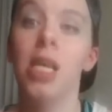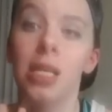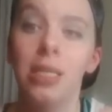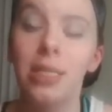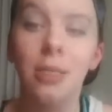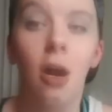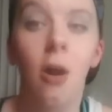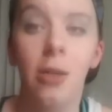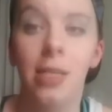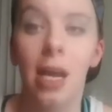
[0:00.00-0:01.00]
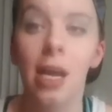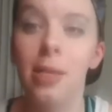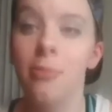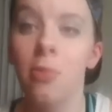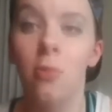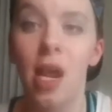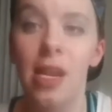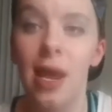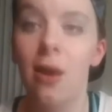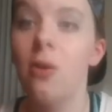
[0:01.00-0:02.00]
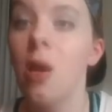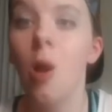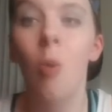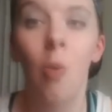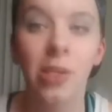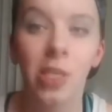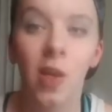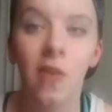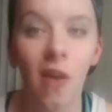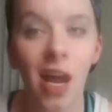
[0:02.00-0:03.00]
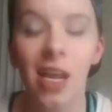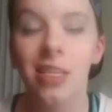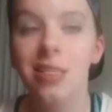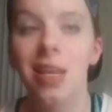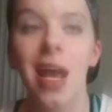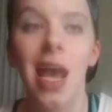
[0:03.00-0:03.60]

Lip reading: this is a hard time right now. What's your advice?